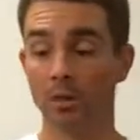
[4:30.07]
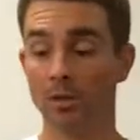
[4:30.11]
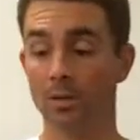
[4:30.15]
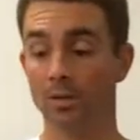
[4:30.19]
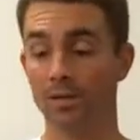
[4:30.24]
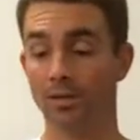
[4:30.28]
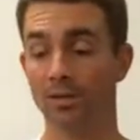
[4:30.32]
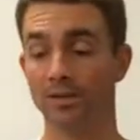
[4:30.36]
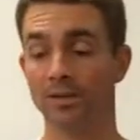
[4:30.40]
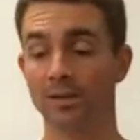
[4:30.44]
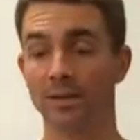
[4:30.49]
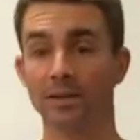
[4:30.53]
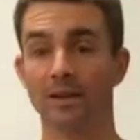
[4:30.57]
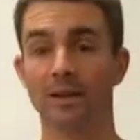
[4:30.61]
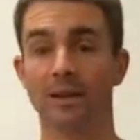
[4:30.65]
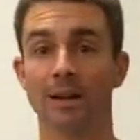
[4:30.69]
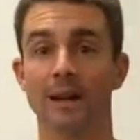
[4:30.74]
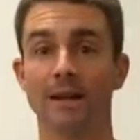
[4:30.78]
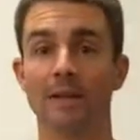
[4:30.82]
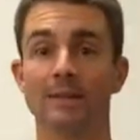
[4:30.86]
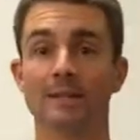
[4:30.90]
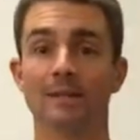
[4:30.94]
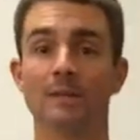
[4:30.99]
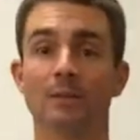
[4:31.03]
The thing that
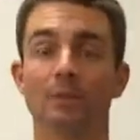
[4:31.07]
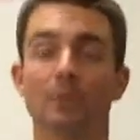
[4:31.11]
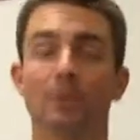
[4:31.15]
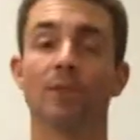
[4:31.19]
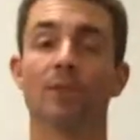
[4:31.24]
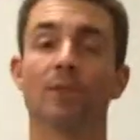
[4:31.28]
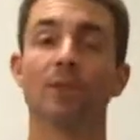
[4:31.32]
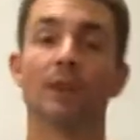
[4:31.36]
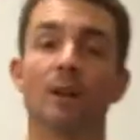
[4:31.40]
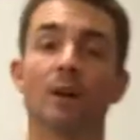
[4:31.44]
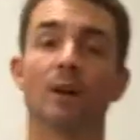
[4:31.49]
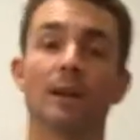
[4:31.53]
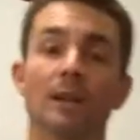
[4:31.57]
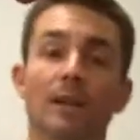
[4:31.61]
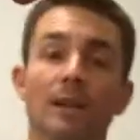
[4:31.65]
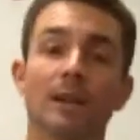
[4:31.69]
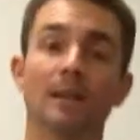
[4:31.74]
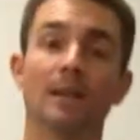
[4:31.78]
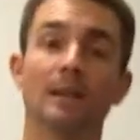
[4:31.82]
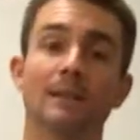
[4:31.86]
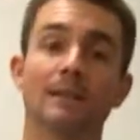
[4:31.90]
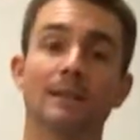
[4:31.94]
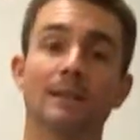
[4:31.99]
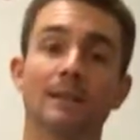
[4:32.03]
I see with young
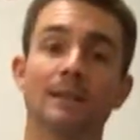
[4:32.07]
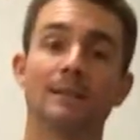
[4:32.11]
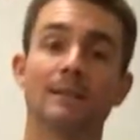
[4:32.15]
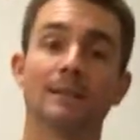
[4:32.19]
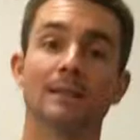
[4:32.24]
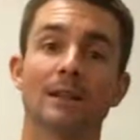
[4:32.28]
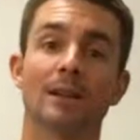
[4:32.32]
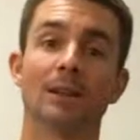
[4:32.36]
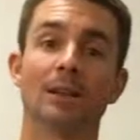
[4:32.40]
kids is